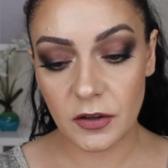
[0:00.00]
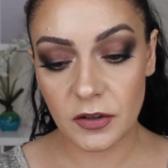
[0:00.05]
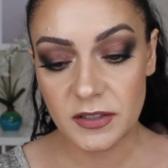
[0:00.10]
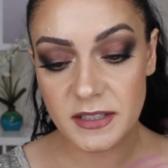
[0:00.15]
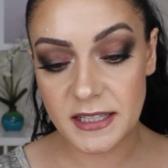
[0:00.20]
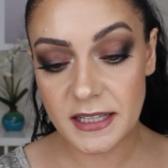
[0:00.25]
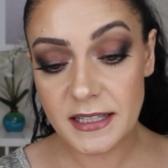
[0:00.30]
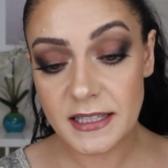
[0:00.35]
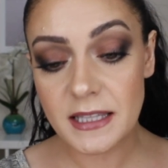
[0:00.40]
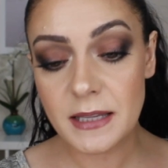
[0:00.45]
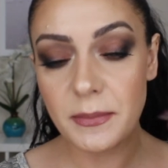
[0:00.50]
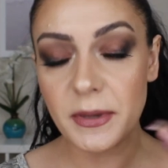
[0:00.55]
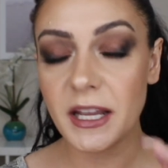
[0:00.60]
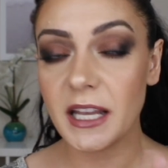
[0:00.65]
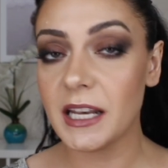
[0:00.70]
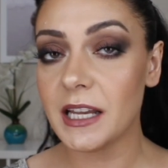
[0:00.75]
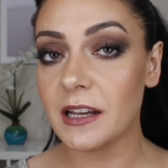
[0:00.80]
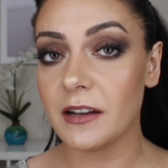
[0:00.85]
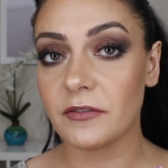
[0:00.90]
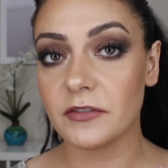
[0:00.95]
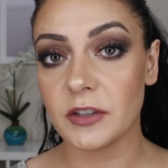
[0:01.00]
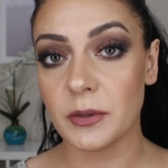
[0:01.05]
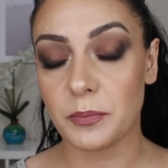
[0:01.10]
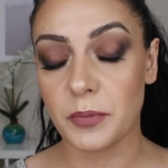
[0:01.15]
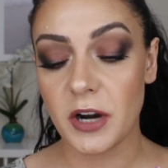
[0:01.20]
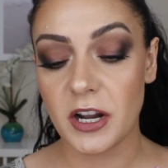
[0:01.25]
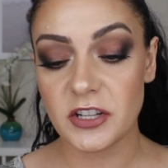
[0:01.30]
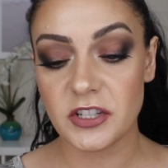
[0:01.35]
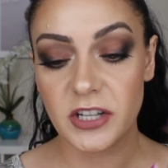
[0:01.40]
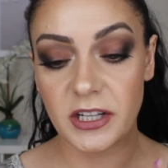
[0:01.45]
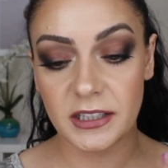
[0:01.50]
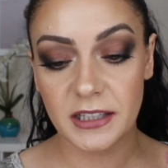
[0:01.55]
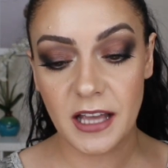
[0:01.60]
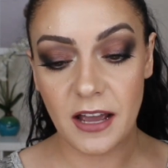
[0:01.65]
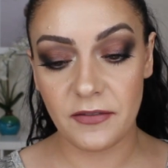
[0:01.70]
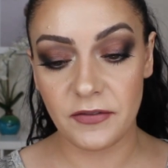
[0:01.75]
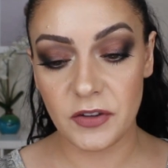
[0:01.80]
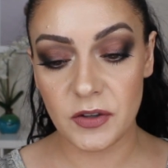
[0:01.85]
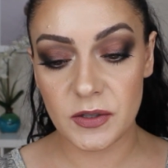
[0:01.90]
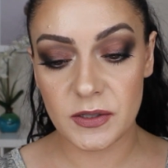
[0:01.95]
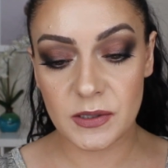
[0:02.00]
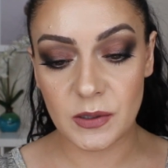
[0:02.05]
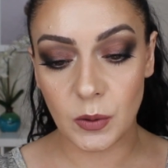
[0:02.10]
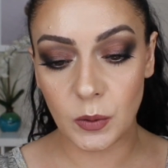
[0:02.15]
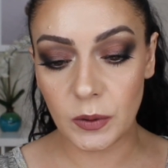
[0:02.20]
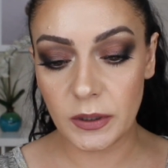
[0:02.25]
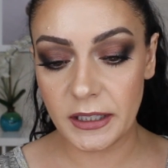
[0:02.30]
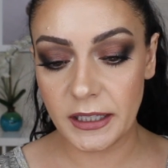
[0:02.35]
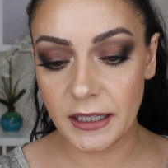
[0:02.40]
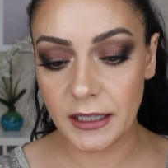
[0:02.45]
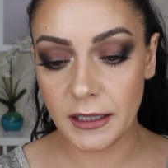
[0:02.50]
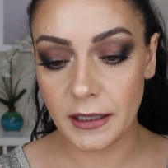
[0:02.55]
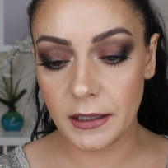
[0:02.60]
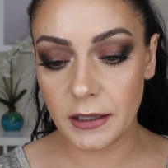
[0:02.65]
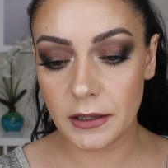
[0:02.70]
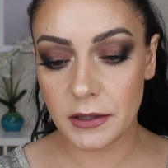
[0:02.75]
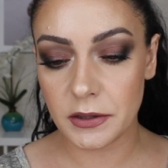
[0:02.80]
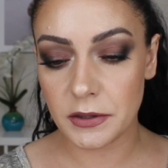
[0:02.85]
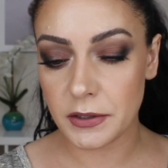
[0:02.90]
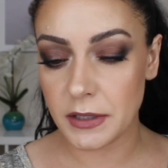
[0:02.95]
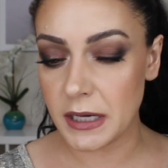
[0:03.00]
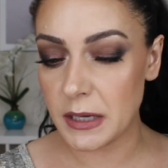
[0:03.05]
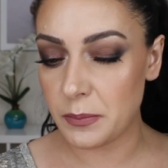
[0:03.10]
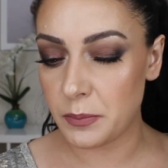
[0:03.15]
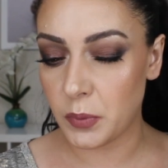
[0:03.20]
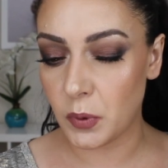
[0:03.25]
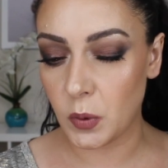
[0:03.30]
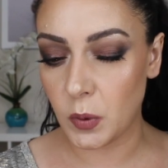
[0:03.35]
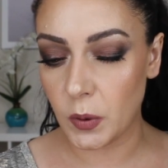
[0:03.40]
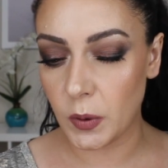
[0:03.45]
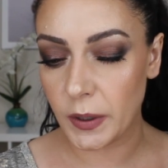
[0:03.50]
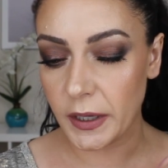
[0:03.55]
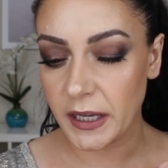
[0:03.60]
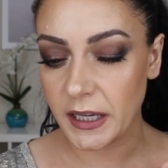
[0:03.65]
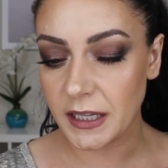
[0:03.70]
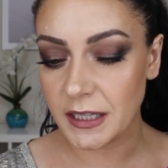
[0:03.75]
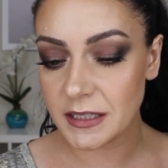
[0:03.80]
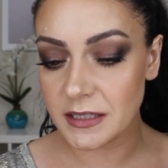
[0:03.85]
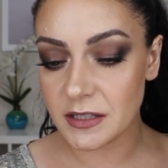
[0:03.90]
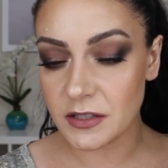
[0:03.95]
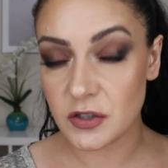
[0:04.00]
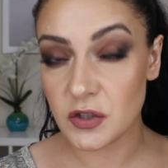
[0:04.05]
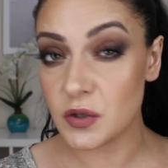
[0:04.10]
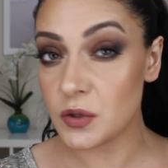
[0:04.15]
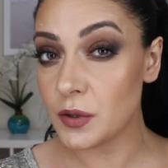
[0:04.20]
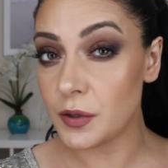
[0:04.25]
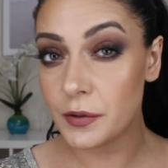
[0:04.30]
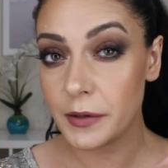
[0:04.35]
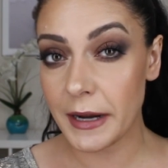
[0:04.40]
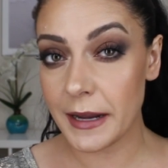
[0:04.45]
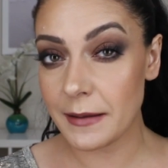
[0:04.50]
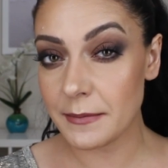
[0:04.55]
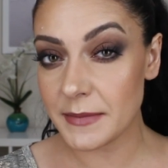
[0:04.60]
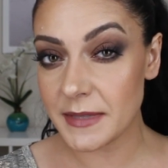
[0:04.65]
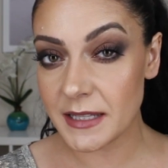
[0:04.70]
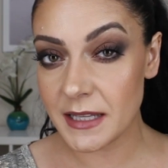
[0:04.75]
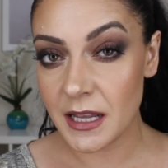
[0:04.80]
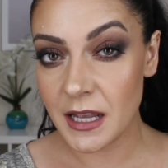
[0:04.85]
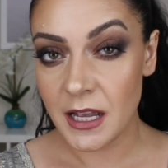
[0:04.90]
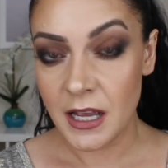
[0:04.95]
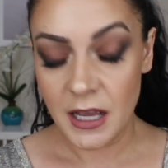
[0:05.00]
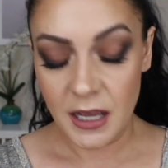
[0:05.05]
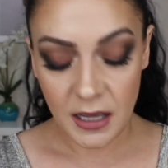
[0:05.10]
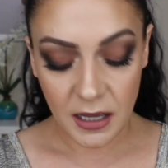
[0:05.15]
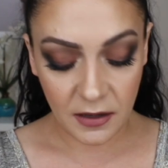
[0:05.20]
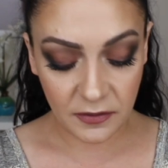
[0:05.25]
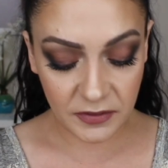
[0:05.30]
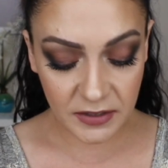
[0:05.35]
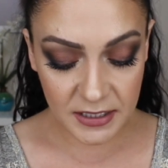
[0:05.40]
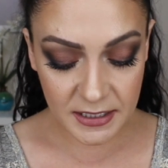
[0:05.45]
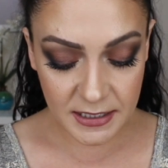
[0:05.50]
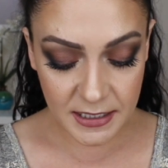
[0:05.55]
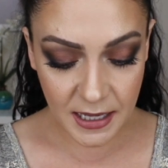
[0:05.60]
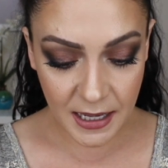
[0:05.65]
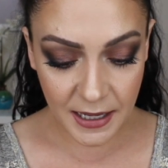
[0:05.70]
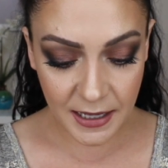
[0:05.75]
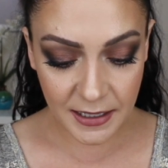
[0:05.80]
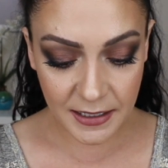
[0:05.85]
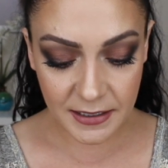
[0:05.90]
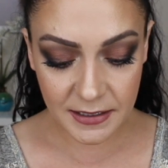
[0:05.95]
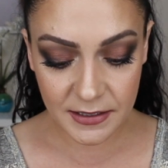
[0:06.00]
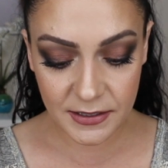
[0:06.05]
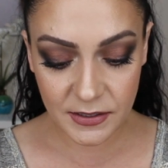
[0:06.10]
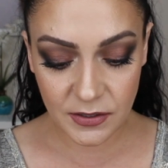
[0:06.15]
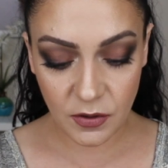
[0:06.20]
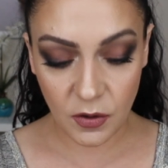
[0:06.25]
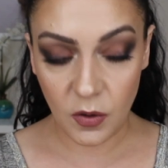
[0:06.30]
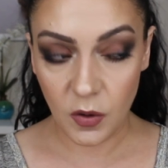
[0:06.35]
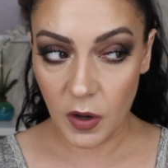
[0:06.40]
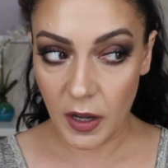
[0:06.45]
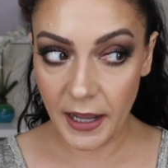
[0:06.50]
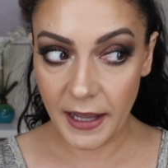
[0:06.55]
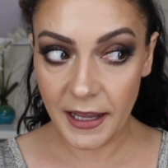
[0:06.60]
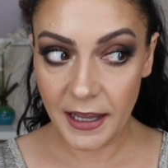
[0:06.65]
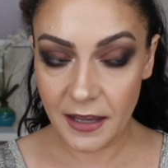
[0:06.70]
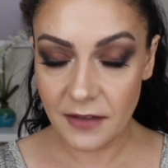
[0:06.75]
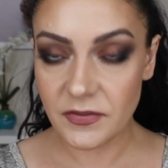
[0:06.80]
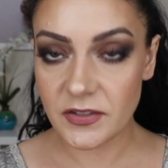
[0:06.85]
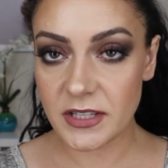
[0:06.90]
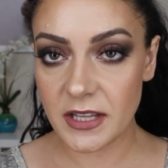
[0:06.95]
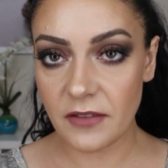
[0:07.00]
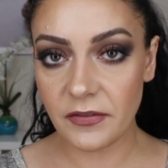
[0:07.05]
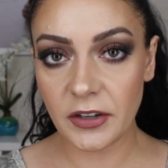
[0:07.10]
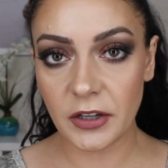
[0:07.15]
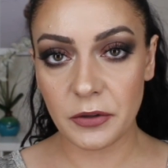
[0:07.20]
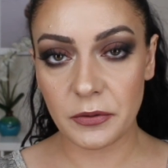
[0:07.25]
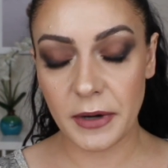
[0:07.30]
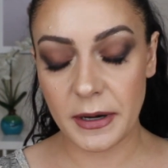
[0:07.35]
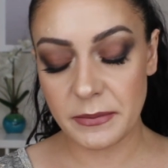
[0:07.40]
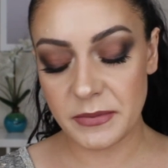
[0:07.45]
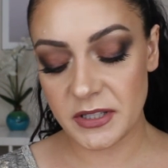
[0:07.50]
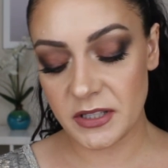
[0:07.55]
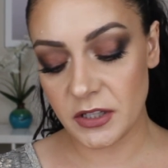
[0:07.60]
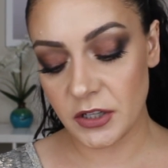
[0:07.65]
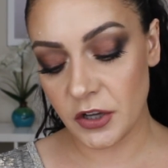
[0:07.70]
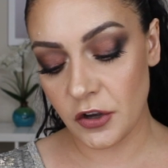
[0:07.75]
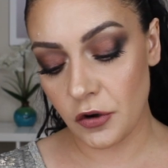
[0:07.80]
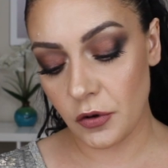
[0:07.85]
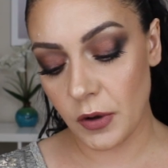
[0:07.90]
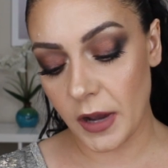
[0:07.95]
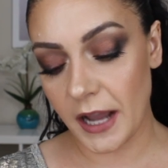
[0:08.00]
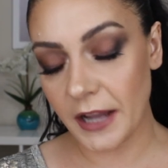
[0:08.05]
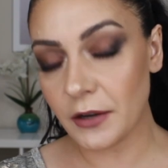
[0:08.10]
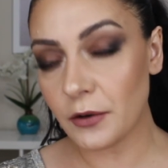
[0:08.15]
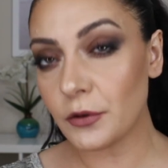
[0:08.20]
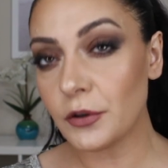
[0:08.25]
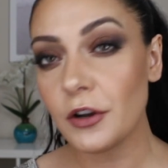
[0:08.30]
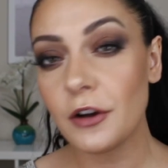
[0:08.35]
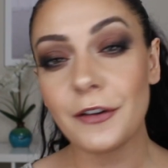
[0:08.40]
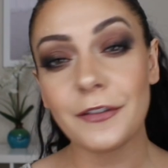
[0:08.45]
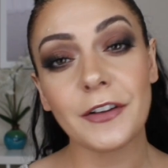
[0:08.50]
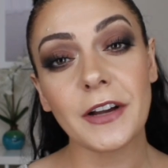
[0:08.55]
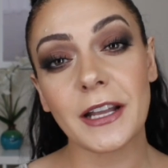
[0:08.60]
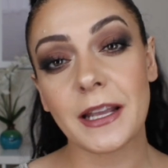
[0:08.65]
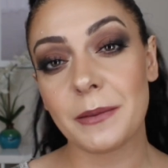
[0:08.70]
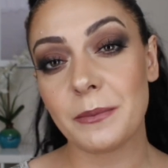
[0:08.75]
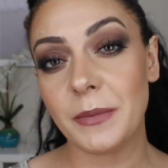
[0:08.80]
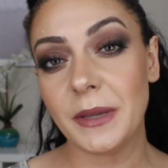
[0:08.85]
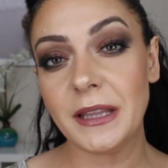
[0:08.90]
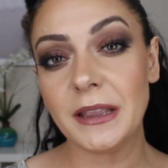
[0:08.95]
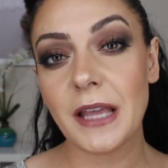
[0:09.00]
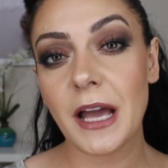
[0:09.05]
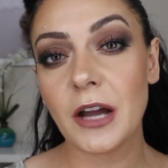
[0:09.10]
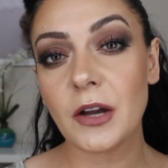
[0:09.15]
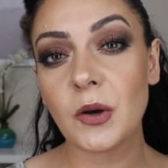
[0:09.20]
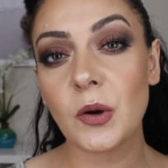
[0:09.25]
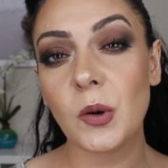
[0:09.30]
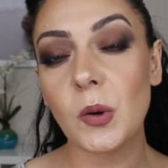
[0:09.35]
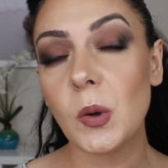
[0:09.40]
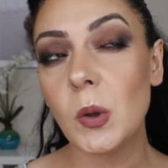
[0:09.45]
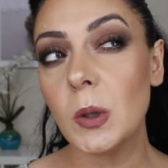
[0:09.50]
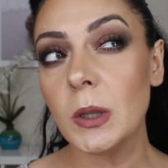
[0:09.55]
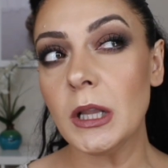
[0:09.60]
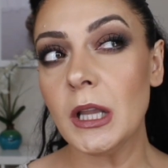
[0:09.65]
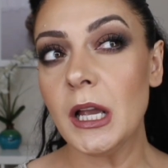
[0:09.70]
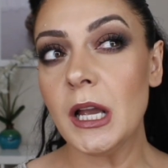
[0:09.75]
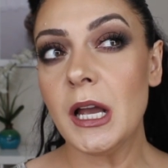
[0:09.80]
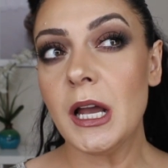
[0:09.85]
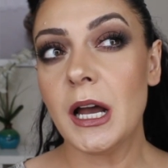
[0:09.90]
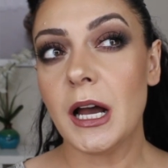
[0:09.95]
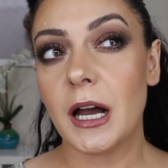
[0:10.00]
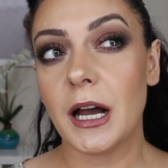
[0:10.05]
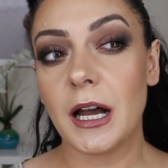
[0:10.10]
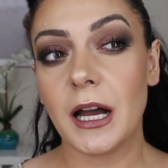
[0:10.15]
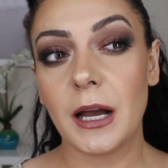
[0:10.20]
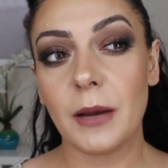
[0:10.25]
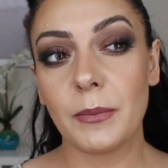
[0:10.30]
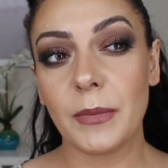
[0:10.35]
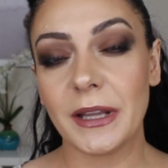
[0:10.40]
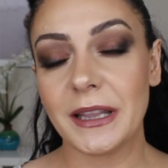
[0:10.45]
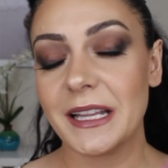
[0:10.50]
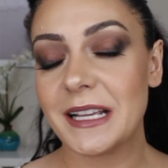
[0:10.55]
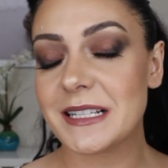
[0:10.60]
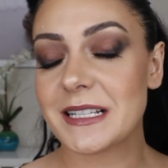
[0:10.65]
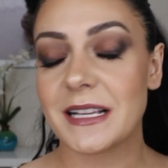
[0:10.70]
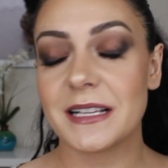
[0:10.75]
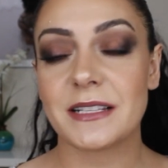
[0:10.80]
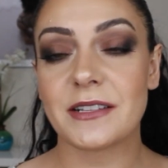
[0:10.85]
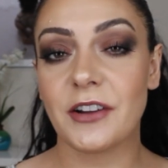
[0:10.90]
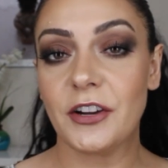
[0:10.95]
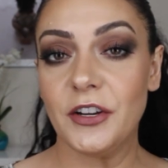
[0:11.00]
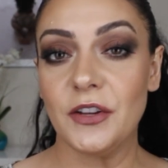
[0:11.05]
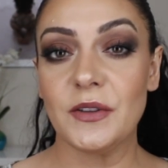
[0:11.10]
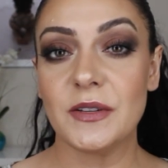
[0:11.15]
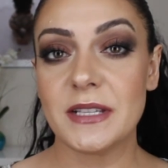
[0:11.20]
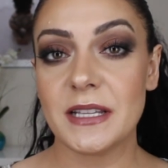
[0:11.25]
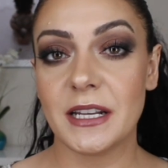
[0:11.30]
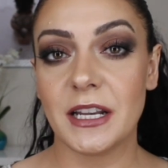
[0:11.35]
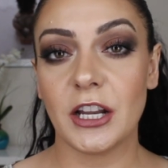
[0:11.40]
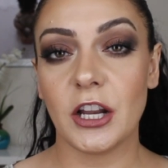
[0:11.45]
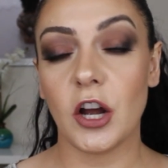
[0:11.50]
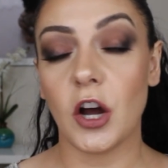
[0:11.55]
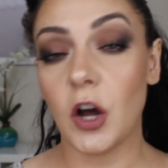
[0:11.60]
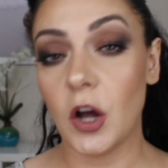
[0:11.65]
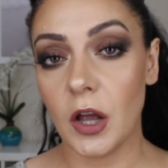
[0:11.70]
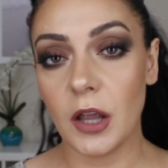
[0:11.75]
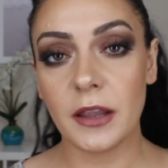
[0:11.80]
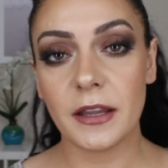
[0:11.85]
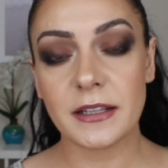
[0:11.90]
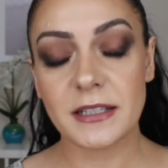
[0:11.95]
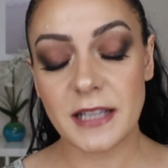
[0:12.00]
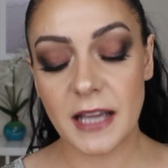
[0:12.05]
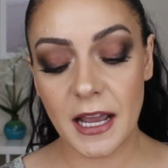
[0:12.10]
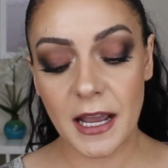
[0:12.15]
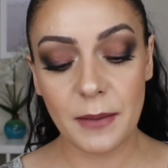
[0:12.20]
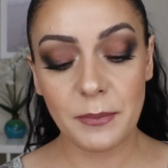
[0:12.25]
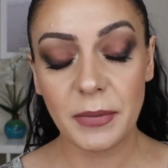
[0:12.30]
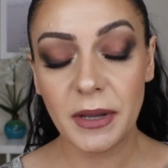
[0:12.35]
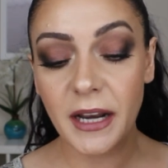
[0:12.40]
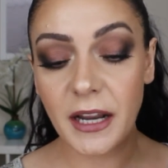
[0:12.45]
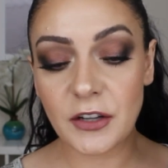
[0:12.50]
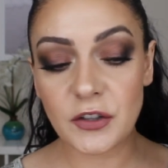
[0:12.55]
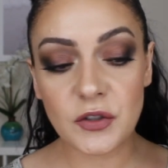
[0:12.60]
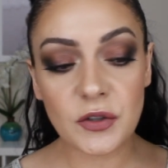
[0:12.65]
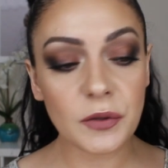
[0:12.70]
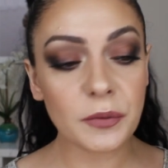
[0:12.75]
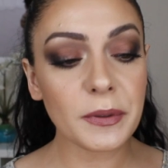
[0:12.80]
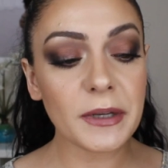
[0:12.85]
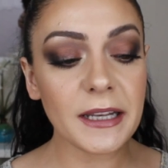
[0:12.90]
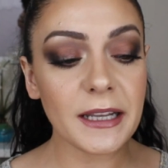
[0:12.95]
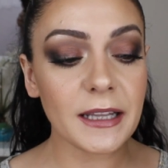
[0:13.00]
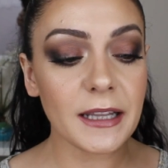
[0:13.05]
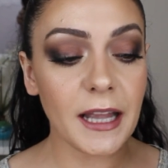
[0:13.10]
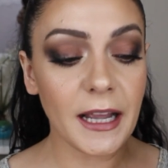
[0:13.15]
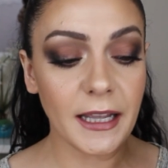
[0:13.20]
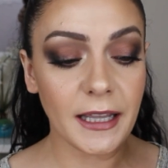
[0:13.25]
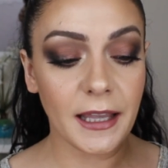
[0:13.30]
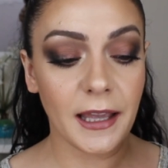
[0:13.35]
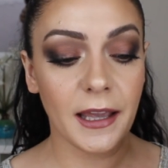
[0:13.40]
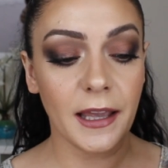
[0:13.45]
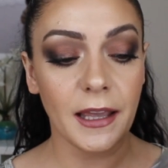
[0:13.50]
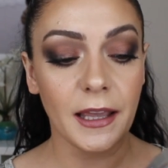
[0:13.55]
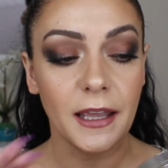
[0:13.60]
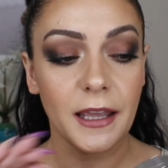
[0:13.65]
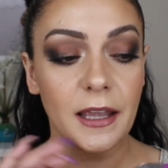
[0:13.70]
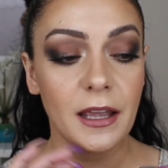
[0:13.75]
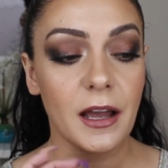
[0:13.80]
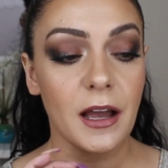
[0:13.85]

since the beginning of the project I've used only 3.2 grams of this guy so I have 7 grams to go I don't know if I can meet that goal um, unless I start using it all the time. But I do really like it.